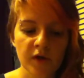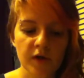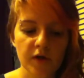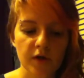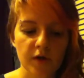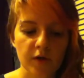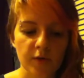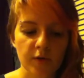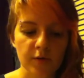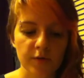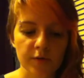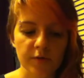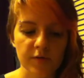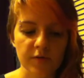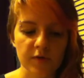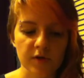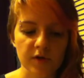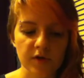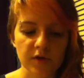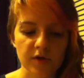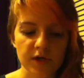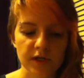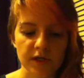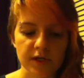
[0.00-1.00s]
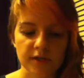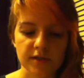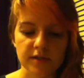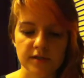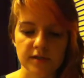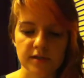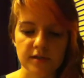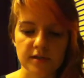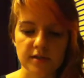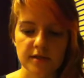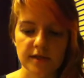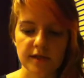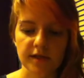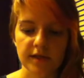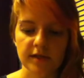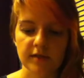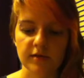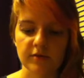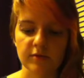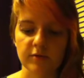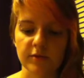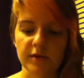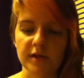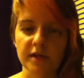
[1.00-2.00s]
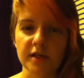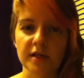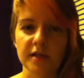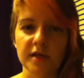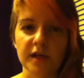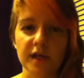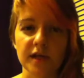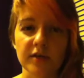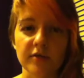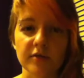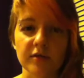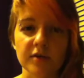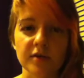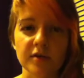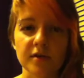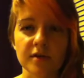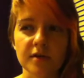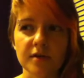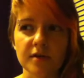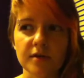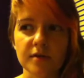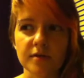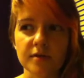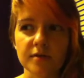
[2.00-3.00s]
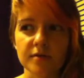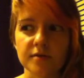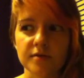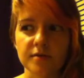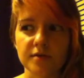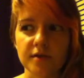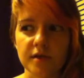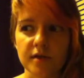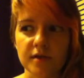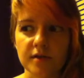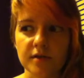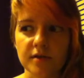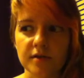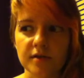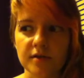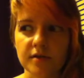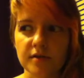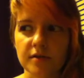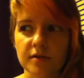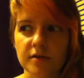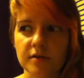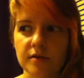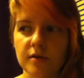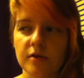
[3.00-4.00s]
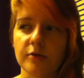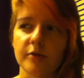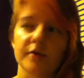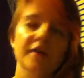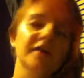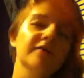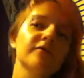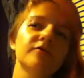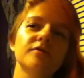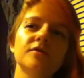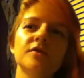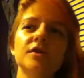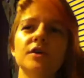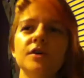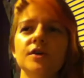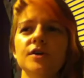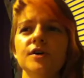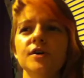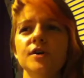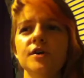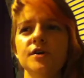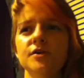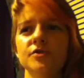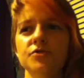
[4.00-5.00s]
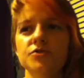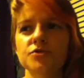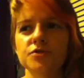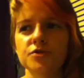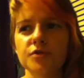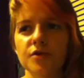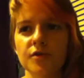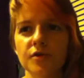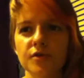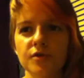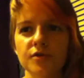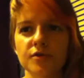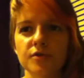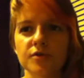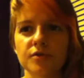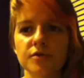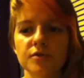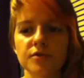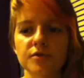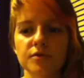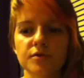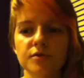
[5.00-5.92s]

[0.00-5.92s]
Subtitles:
We realized that we haven't done, or we haven't shown